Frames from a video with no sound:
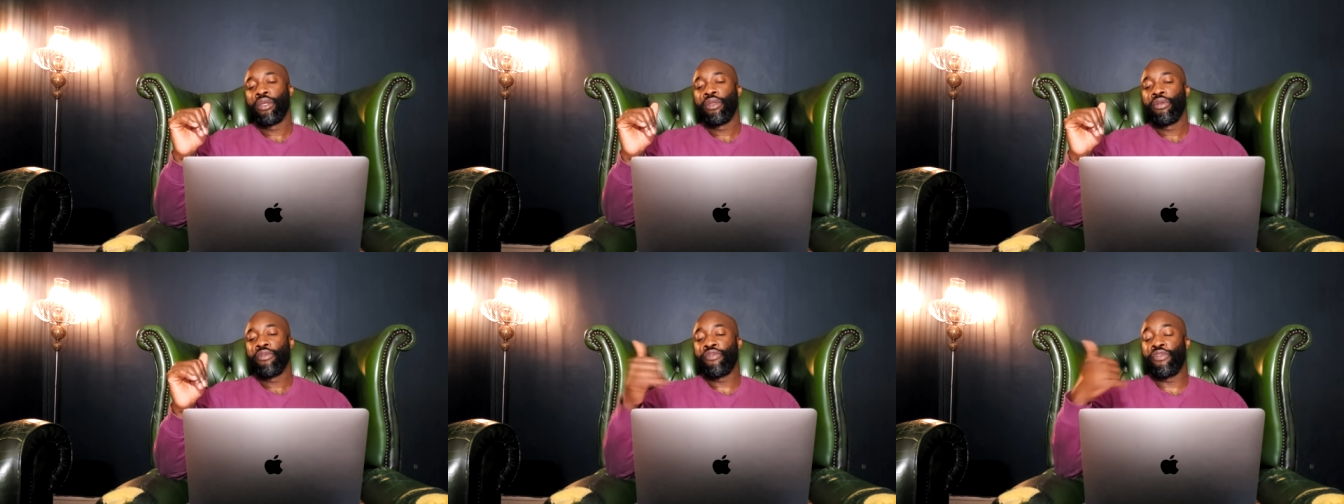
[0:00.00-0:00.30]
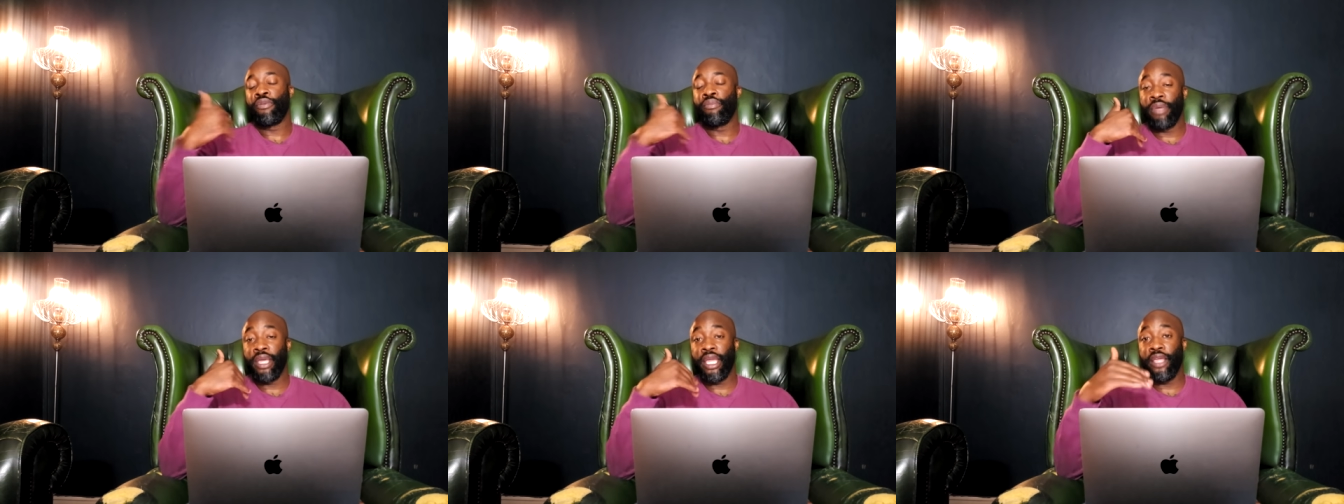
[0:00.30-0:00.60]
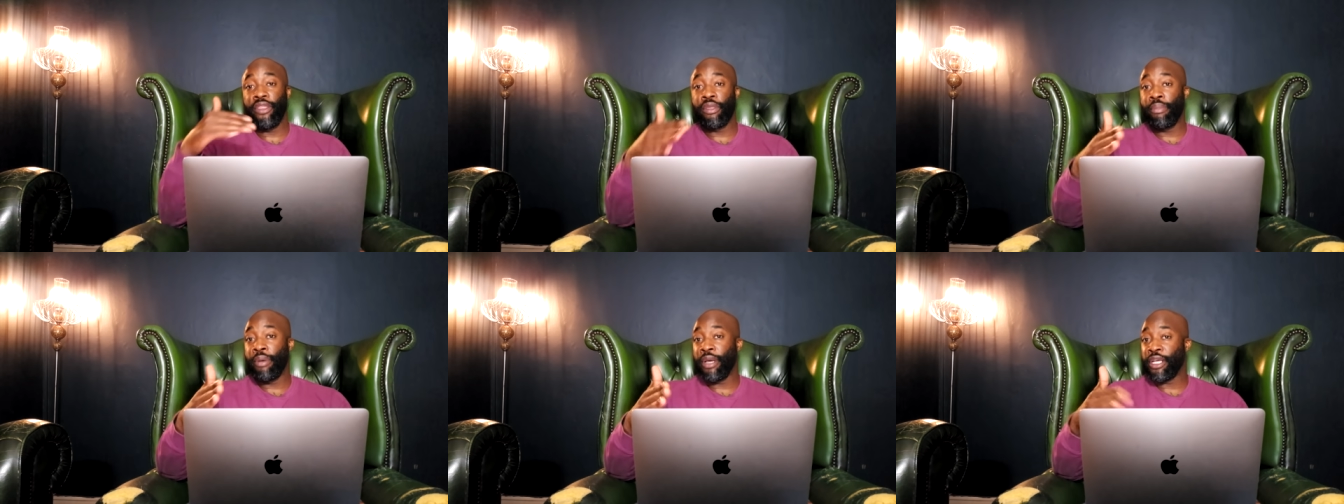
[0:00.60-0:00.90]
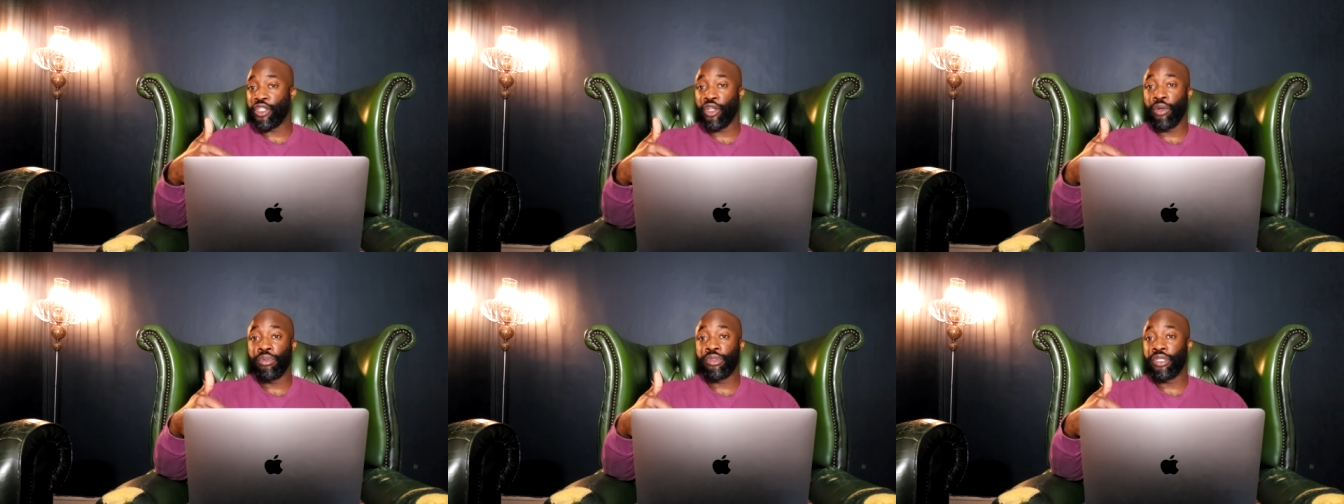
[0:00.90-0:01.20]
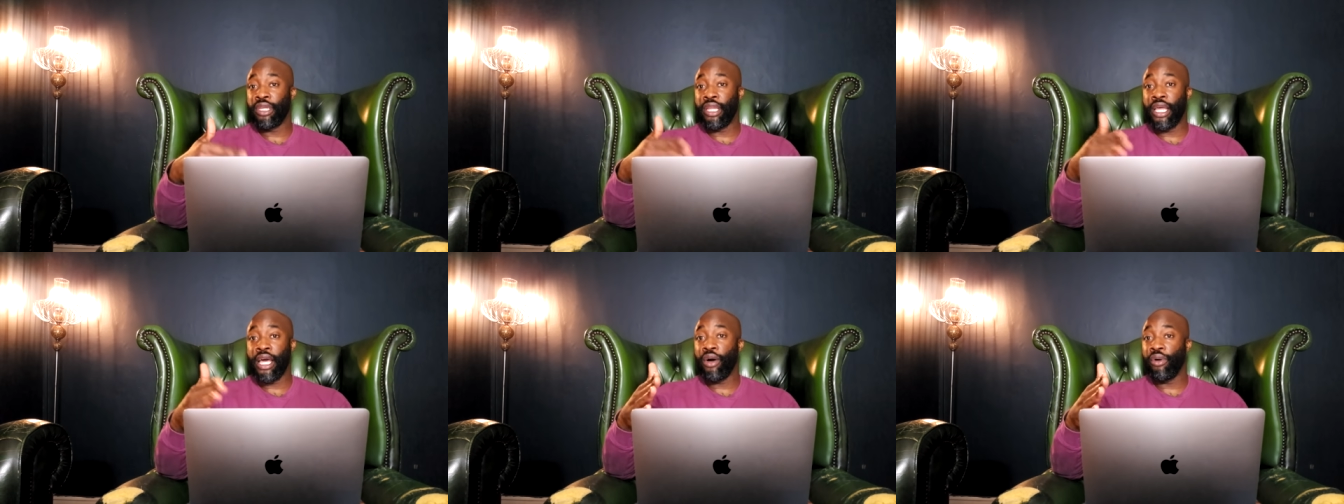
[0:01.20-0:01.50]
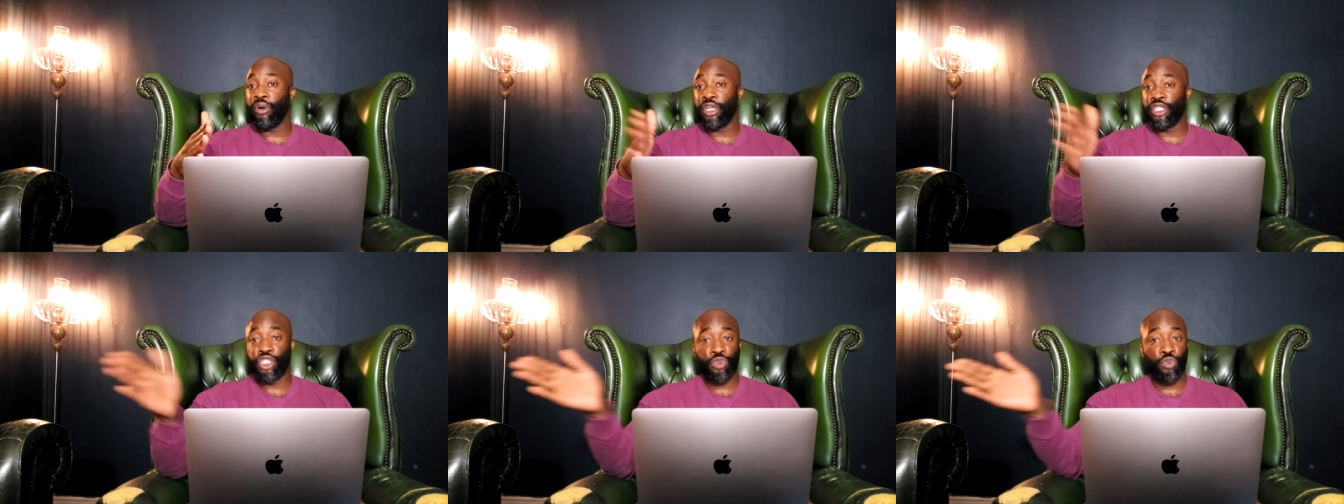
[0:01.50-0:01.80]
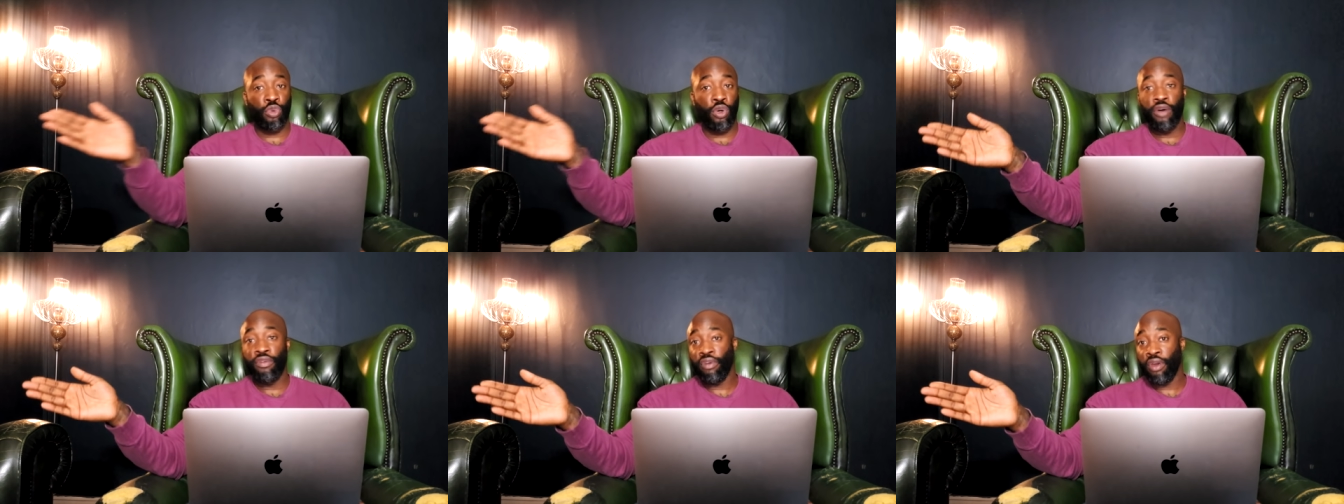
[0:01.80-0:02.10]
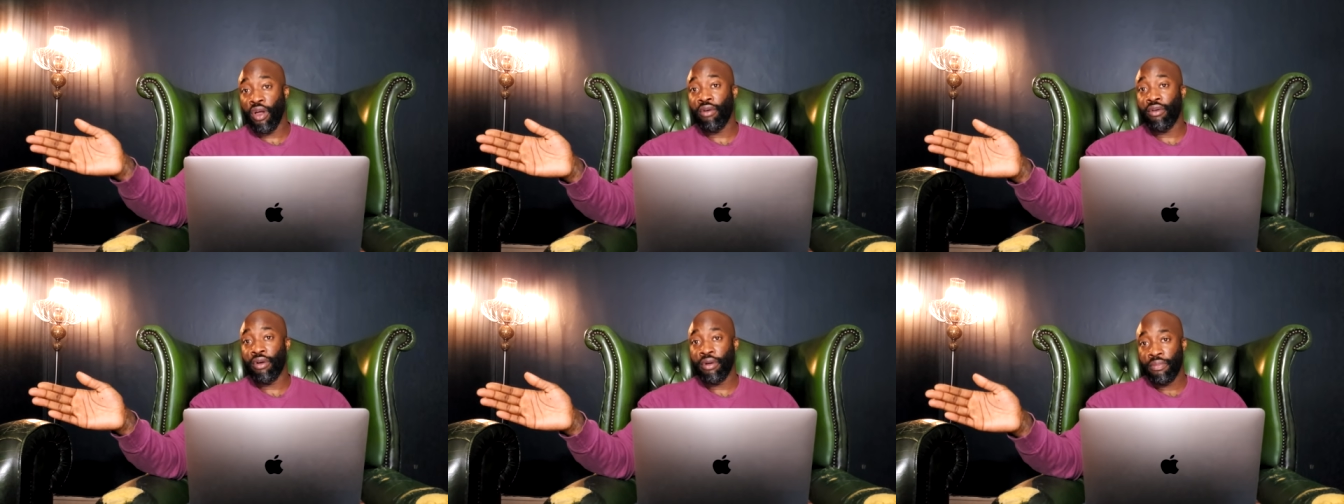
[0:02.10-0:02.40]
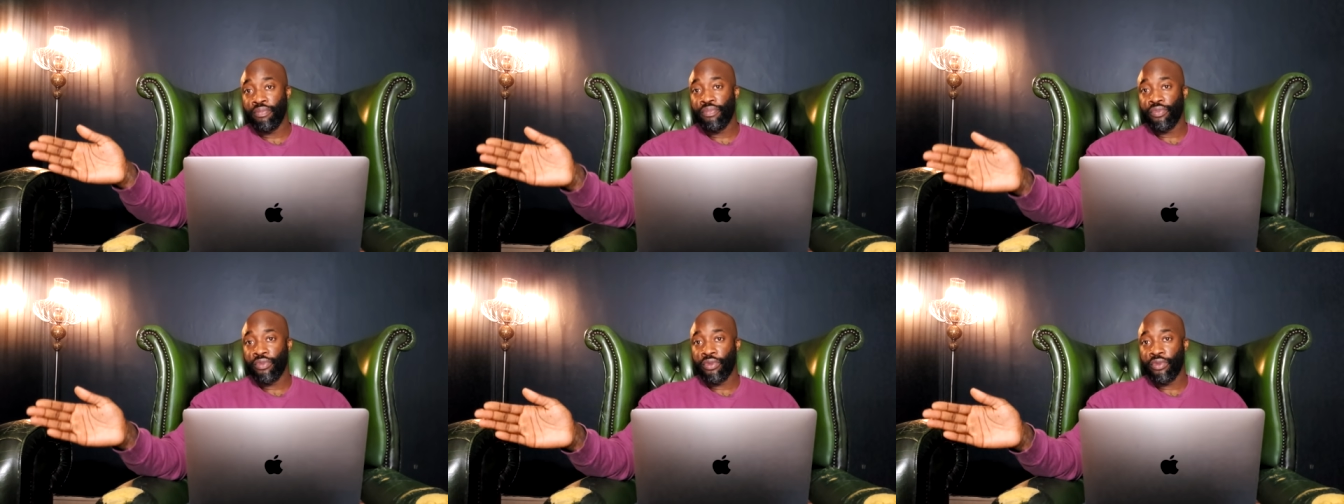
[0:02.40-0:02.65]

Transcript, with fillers: for me, the best option now is swerve Lara.